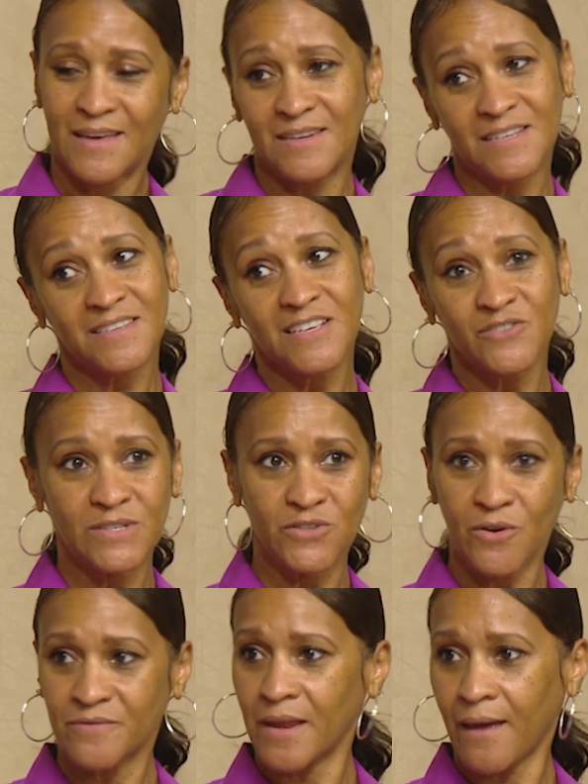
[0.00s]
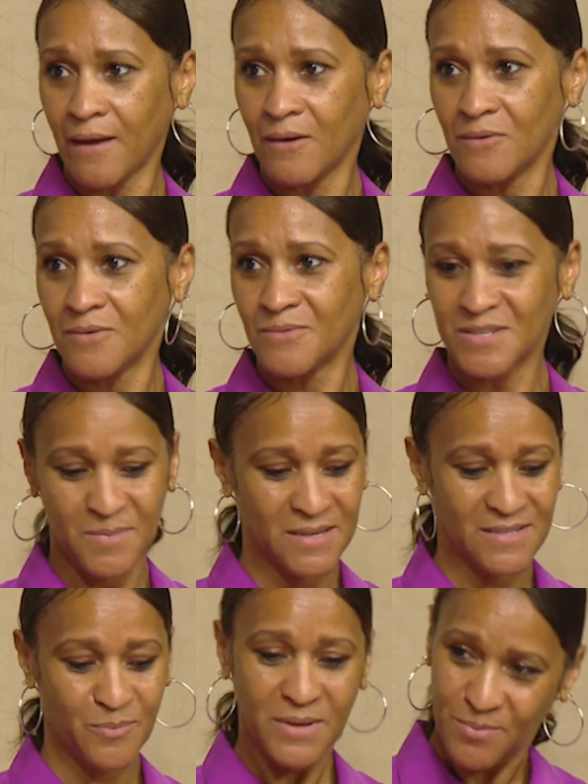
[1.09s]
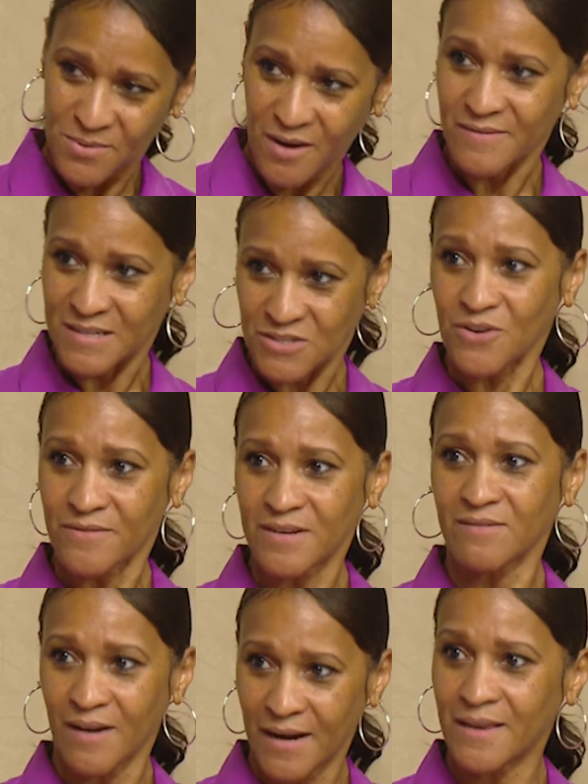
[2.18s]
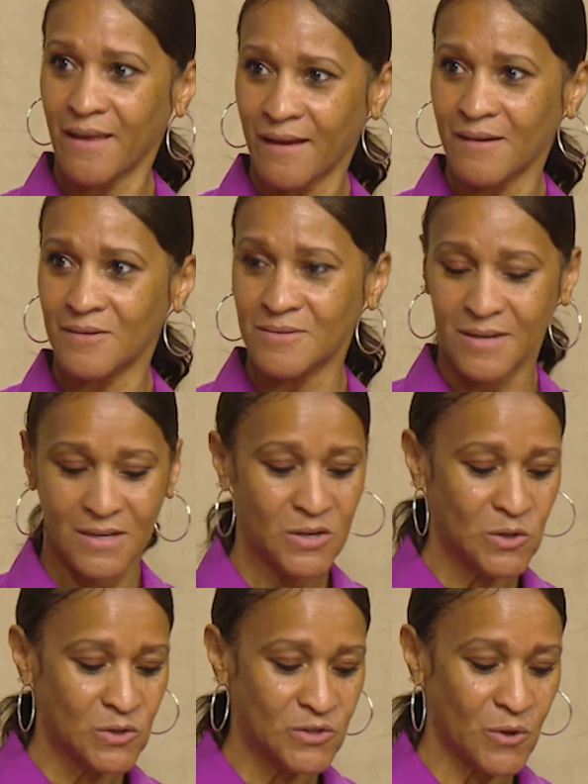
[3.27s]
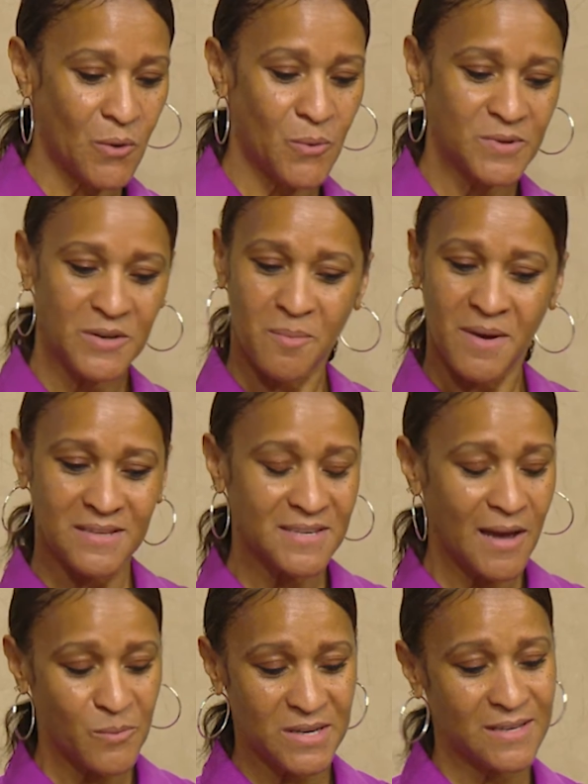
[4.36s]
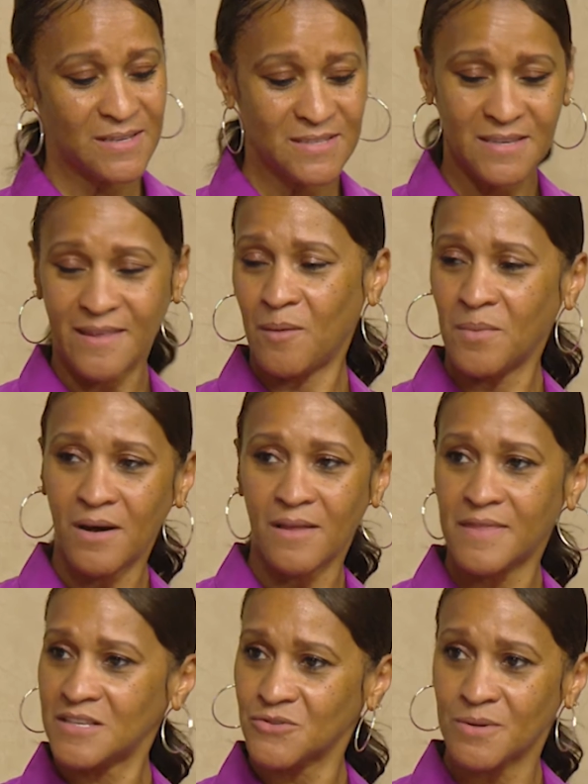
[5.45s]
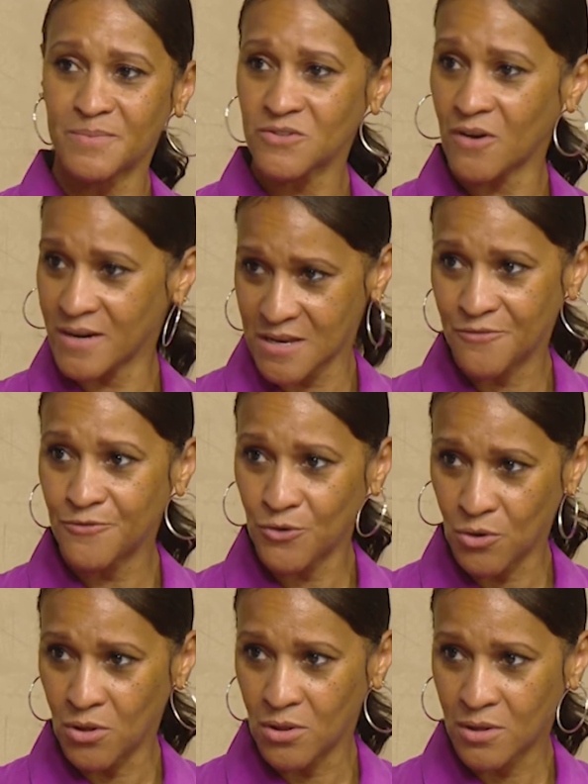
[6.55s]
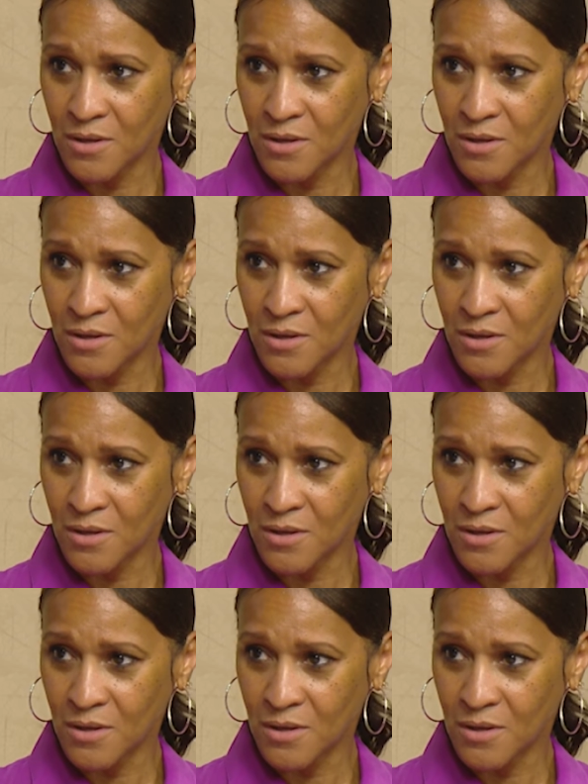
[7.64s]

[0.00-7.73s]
and it says reserve now, which means people are reserving right now. Right. So you know, by the time we get into that month, that trip is already full. Right.